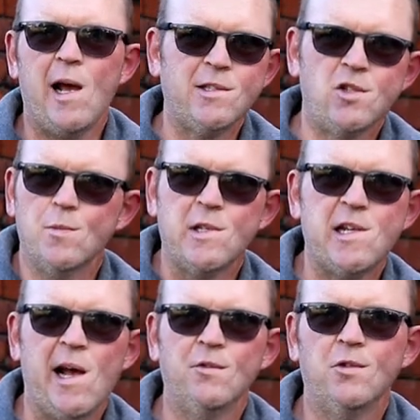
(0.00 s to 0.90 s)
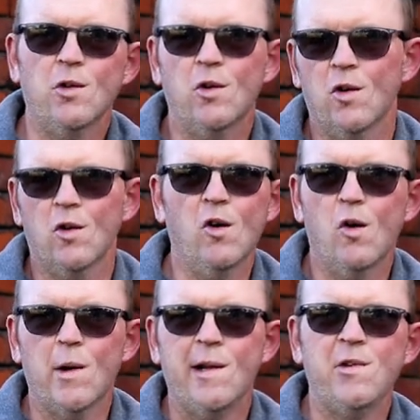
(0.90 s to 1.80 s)
add some sand
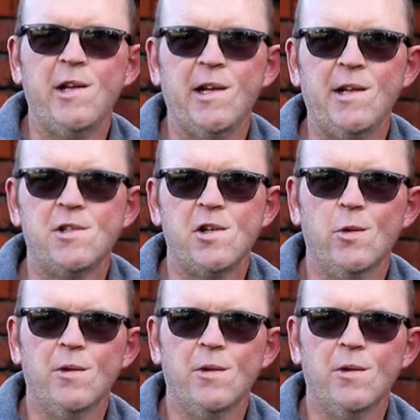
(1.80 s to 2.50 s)
or whatever you need to.